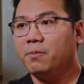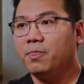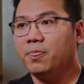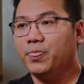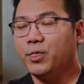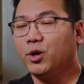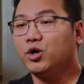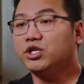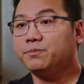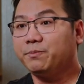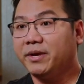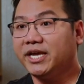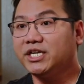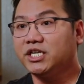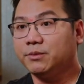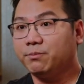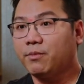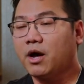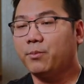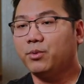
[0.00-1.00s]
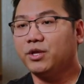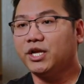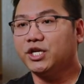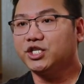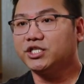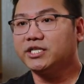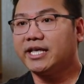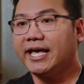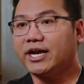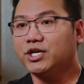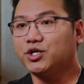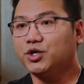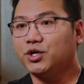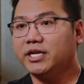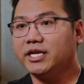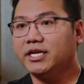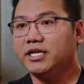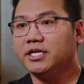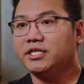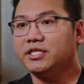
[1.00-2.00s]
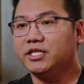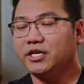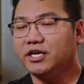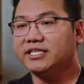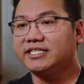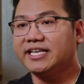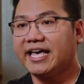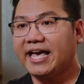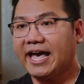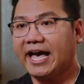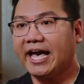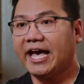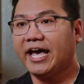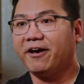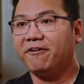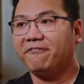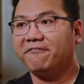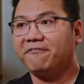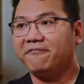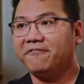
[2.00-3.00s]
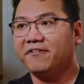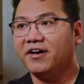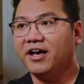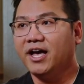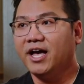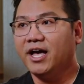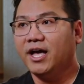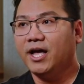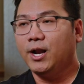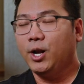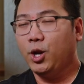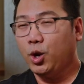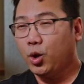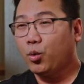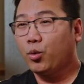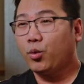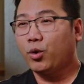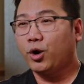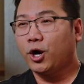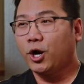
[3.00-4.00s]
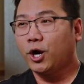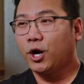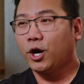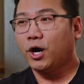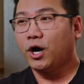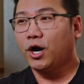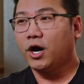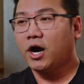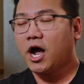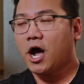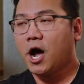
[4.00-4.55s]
those patient populations actually does have lower